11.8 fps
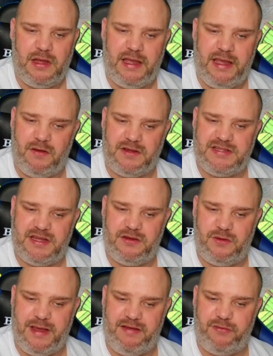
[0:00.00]
And I
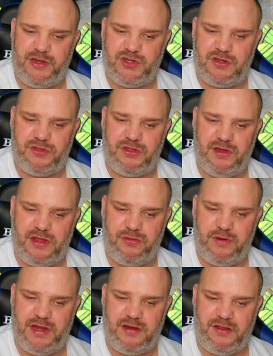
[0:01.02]
tend to average
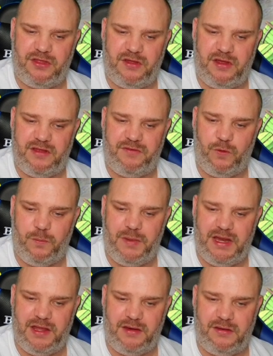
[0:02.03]
33 to 34
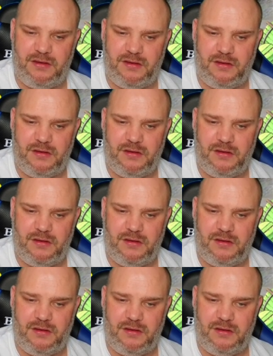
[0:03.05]
million.